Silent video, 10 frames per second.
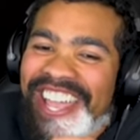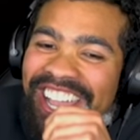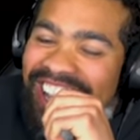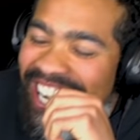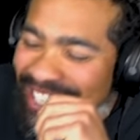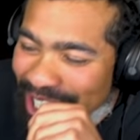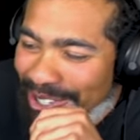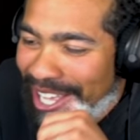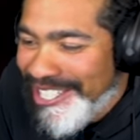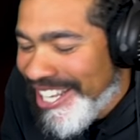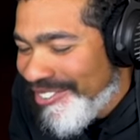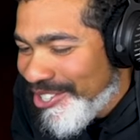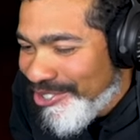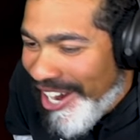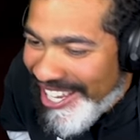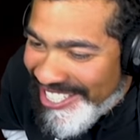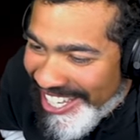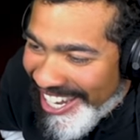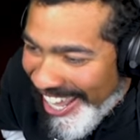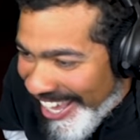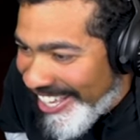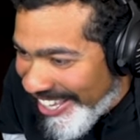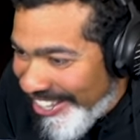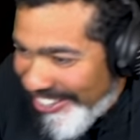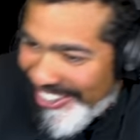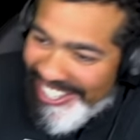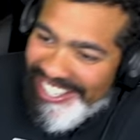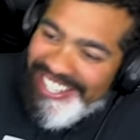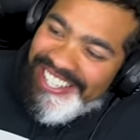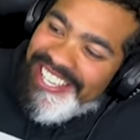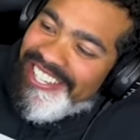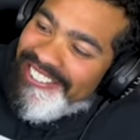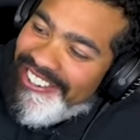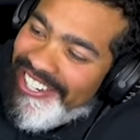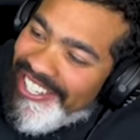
uh, it took you like seven tries to get a kill. No, but